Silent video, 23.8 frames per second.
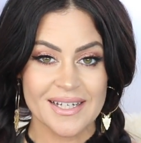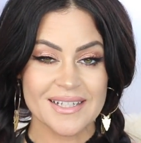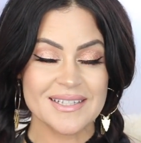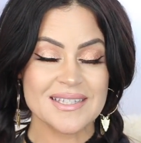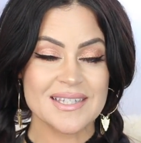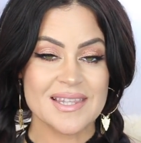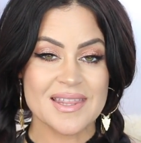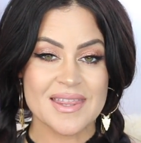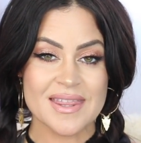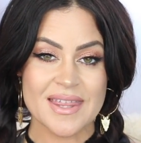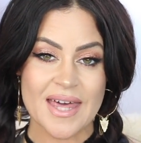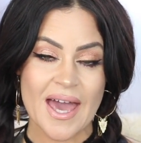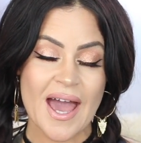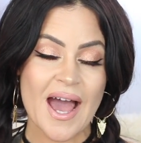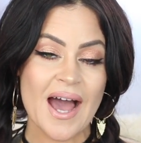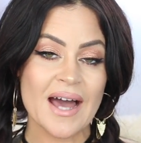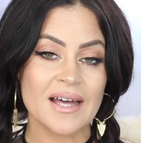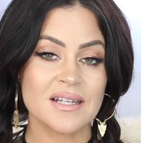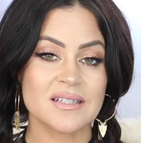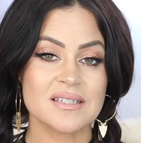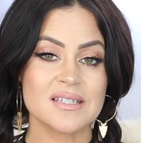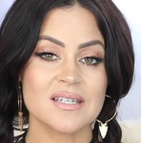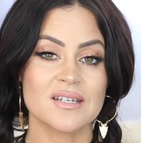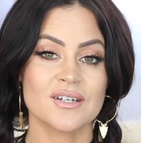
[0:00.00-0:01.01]
It's
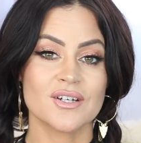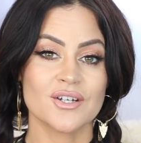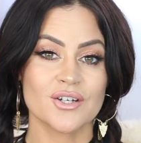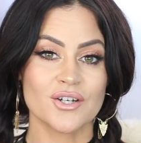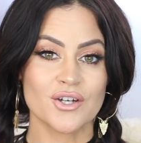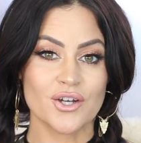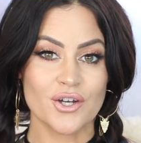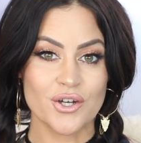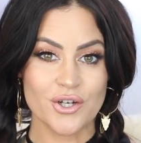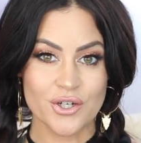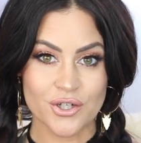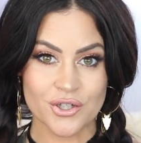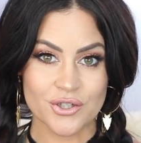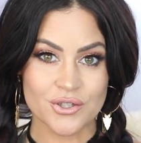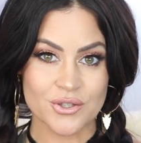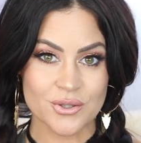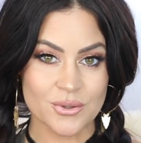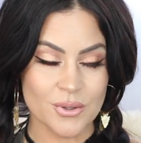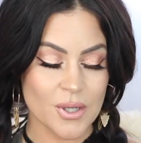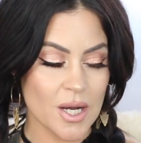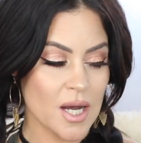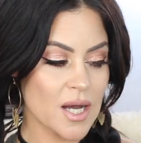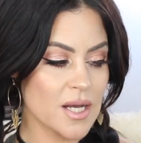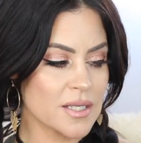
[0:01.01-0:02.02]
that good,
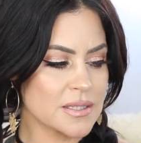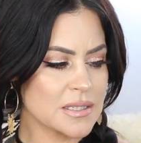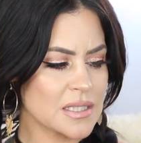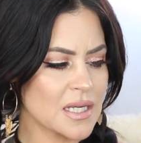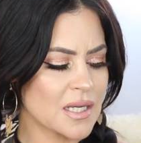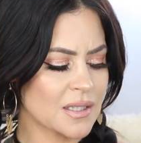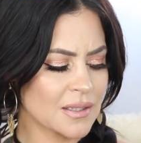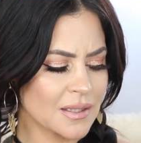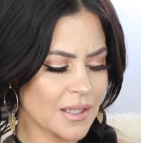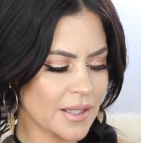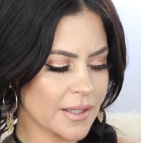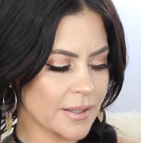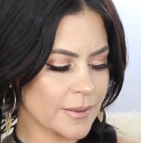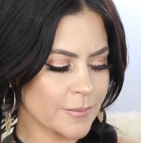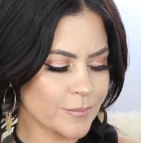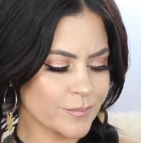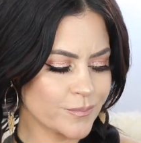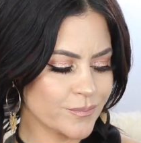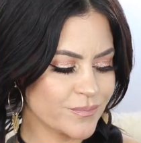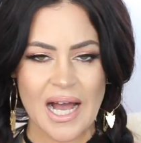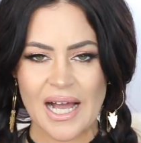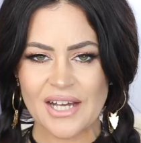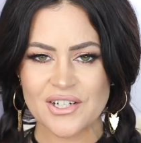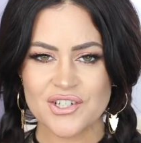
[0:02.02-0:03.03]
you guys. And like,
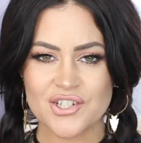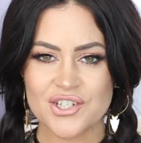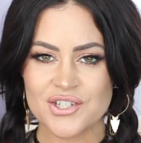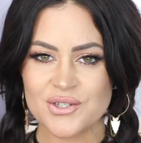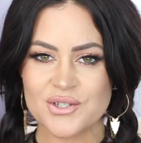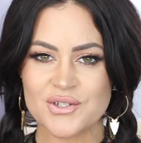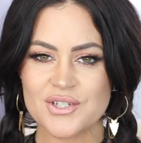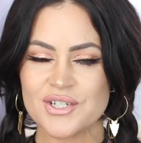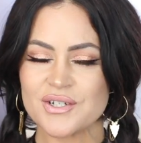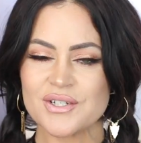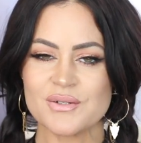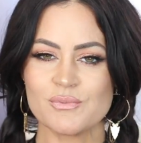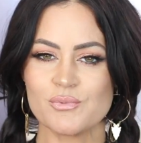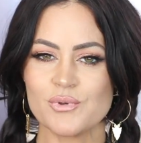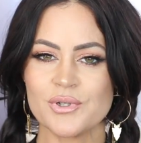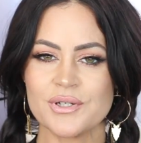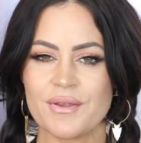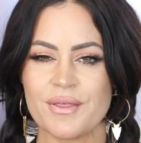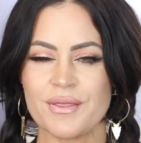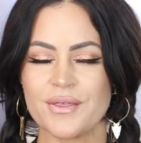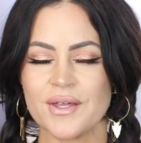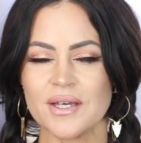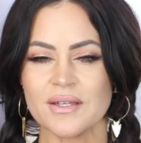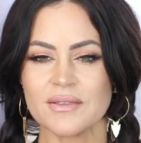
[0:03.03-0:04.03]
I just
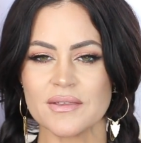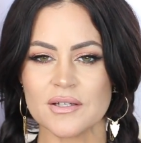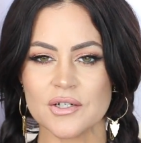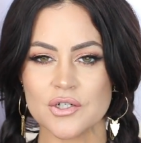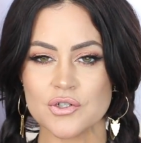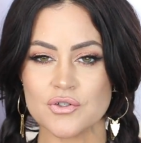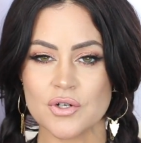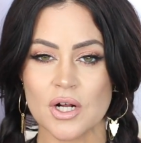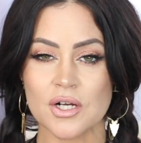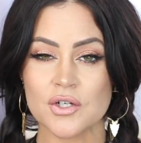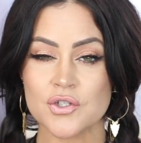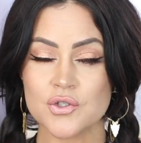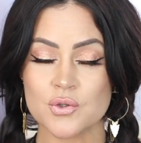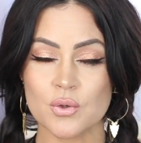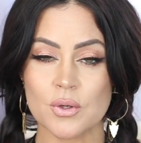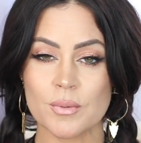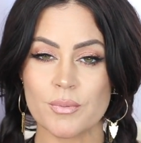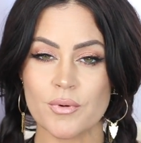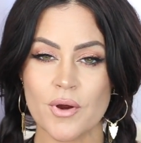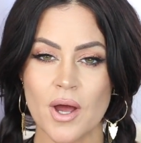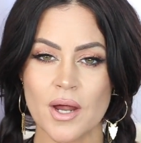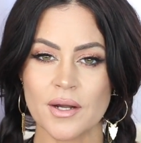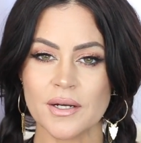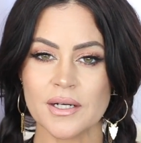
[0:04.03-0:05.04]
wouldn't think that a
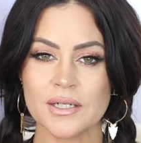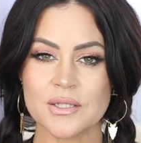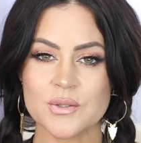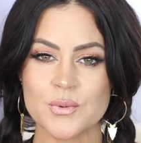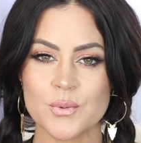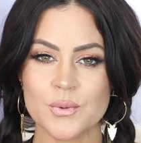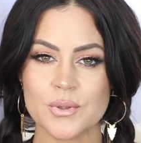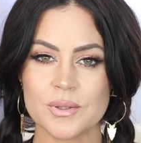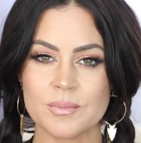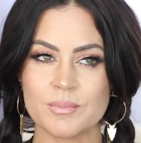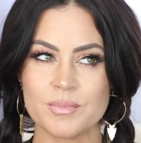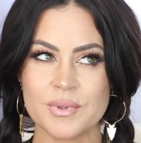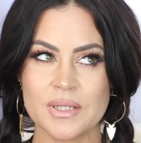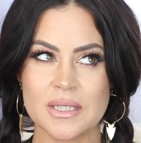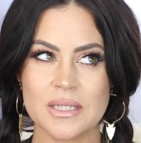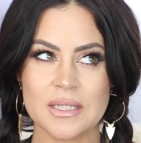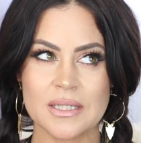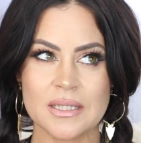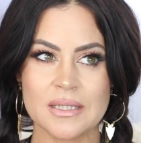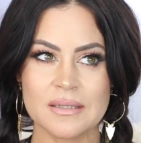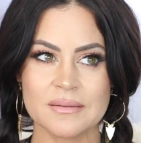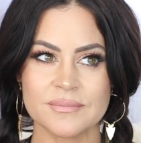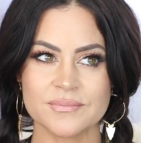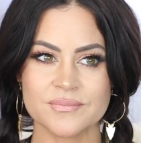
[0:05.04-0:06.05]
drugstore product would
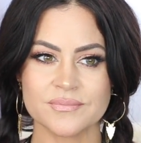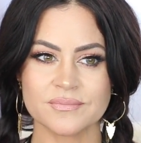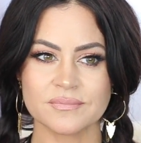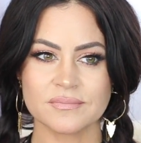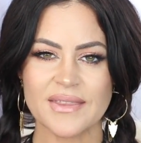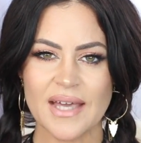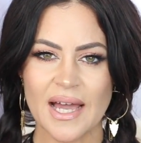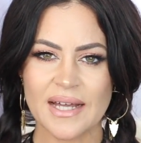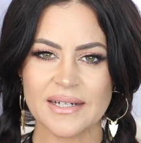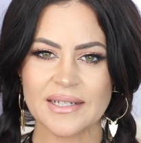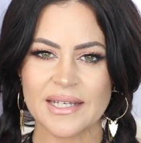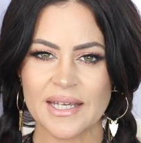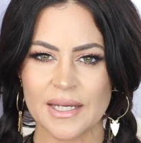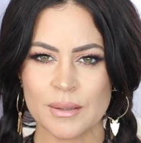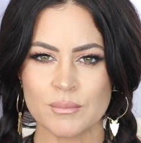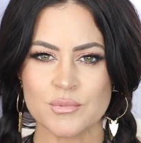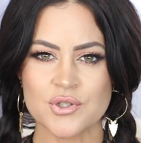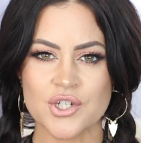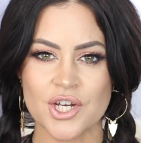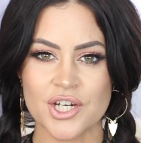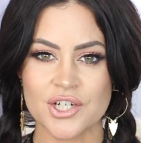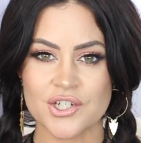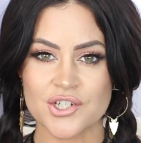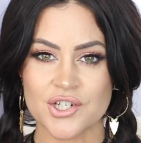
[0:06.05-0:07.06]
be that
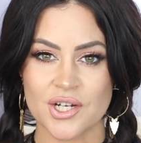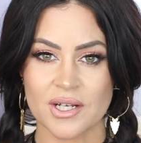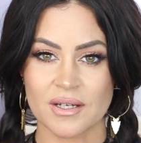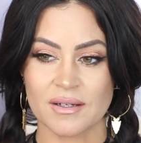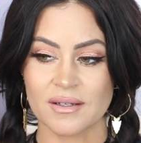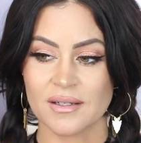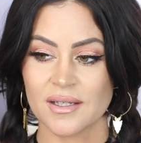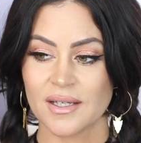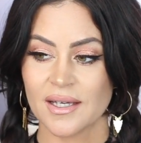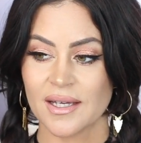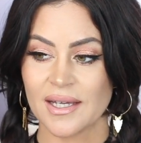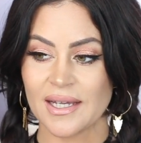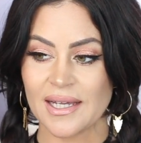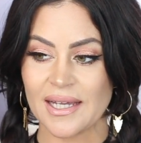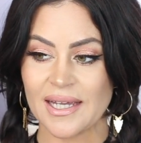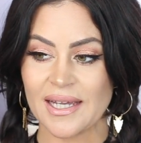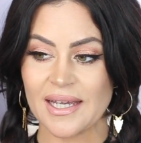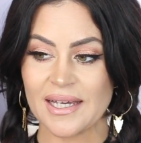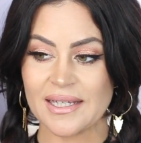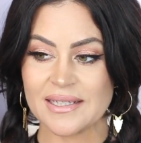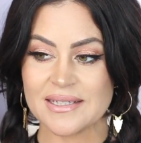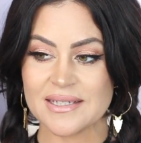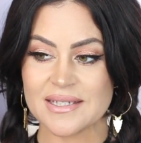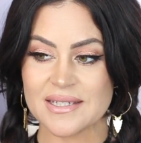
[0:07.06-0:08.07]
game-changing.
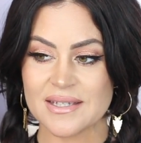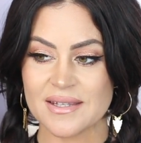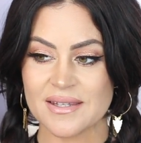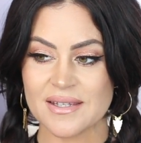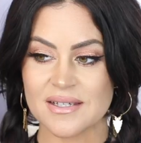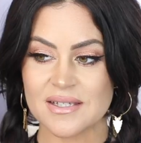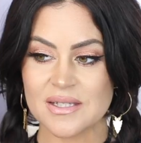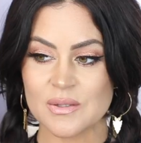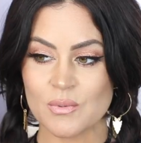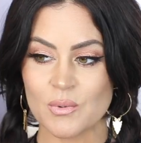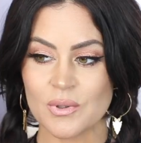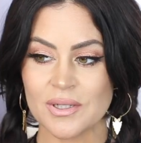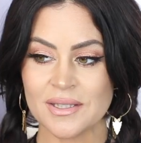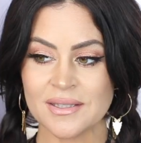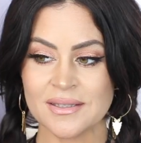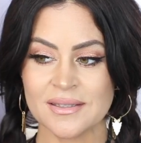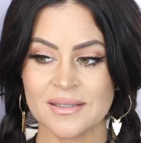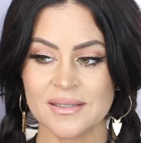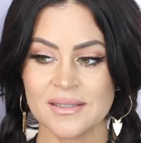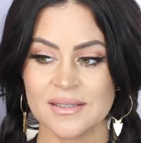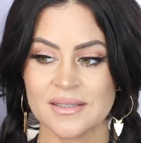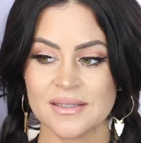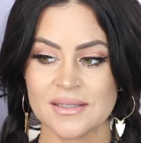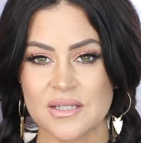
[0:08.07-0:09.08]
And this
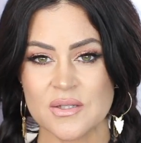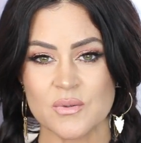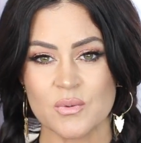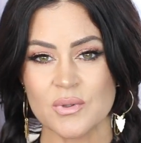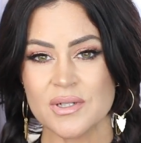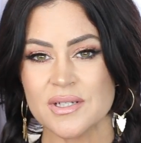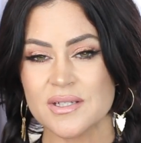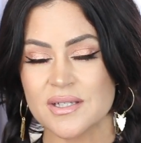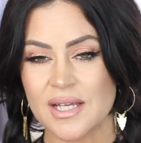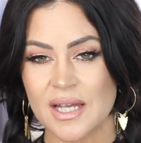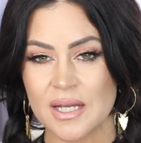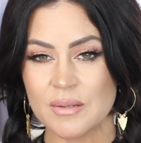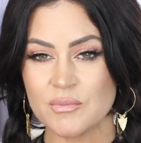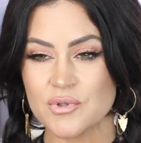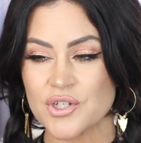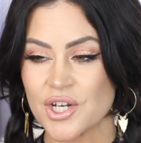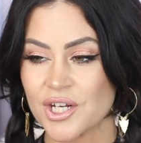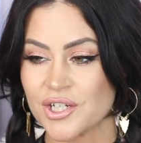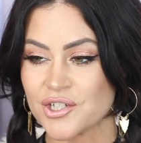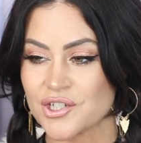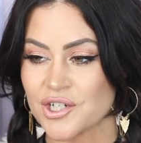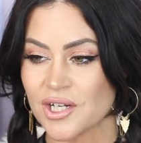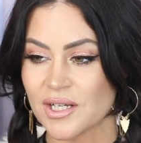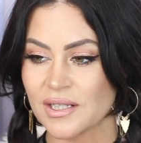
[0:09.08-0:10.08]
one, this one is
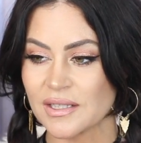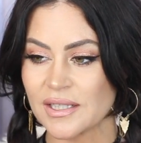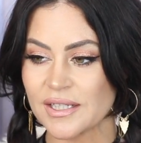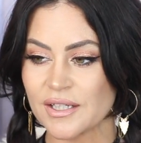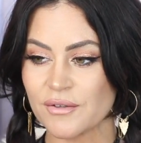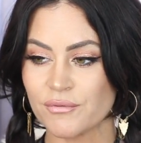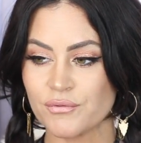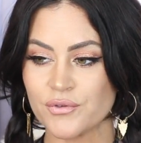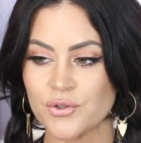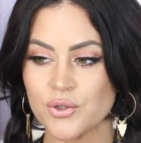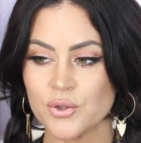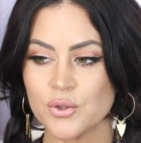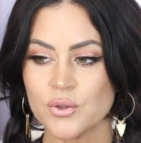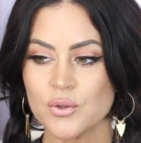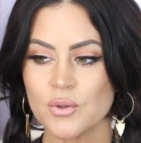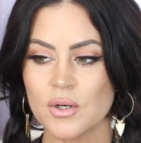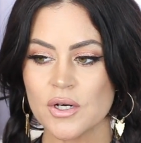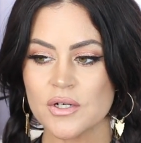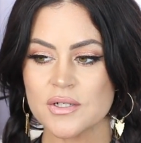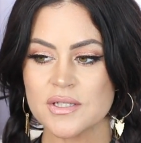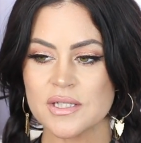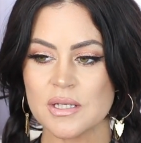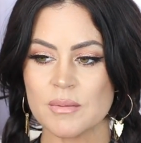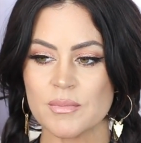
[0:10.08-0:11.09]
game-changing. Like, if
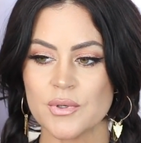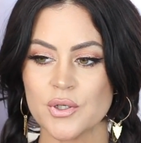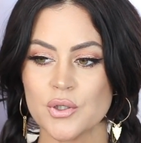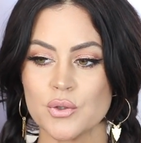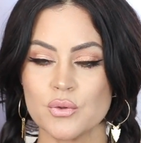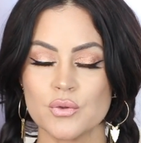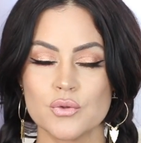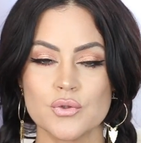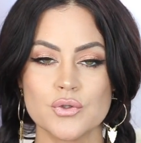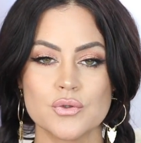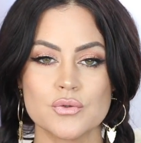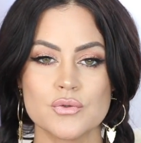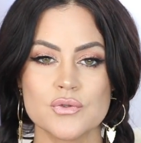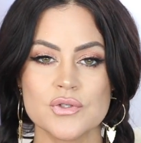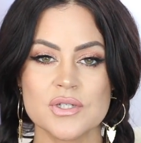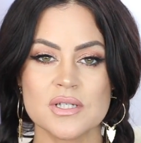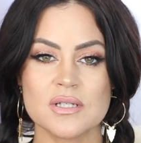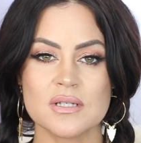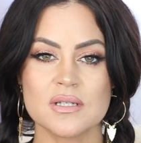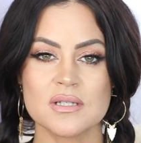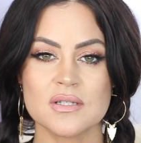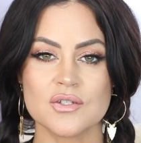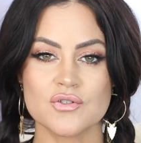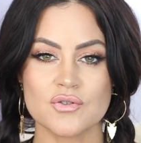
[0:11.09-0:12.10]
you are somebody who
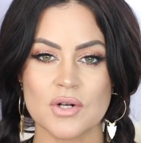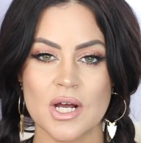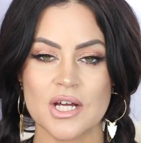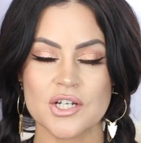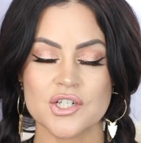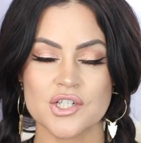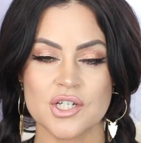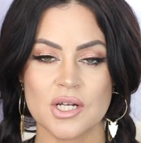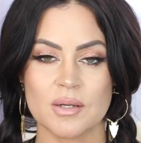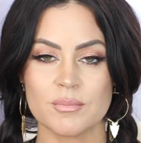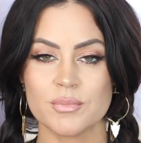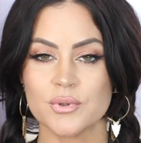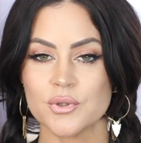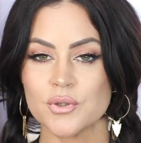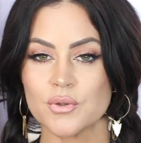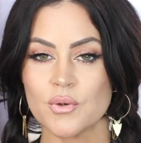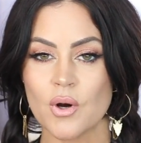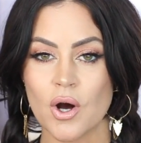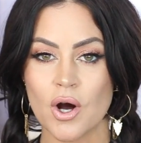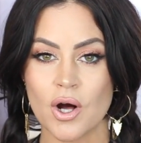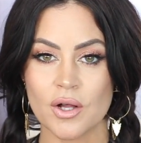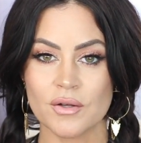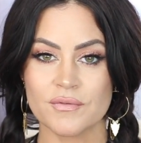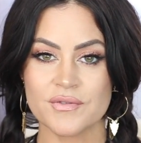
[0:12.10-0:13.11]
uses dry
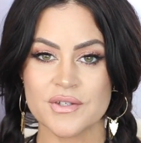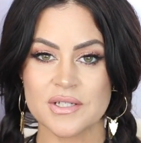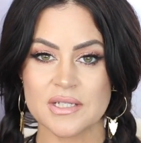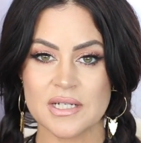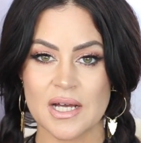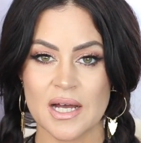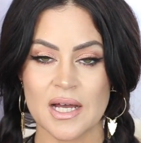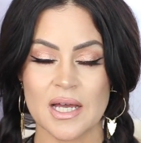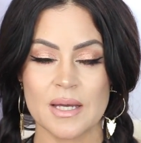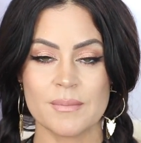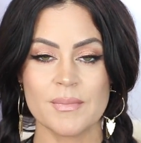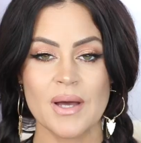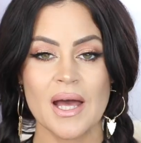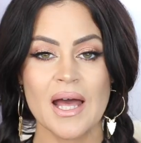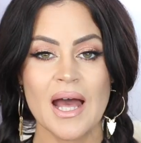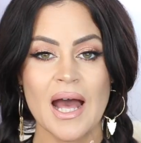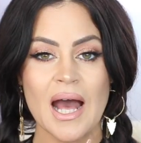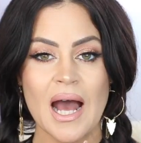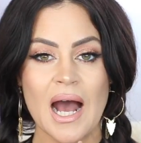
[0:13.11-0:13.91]
shampoo all the time,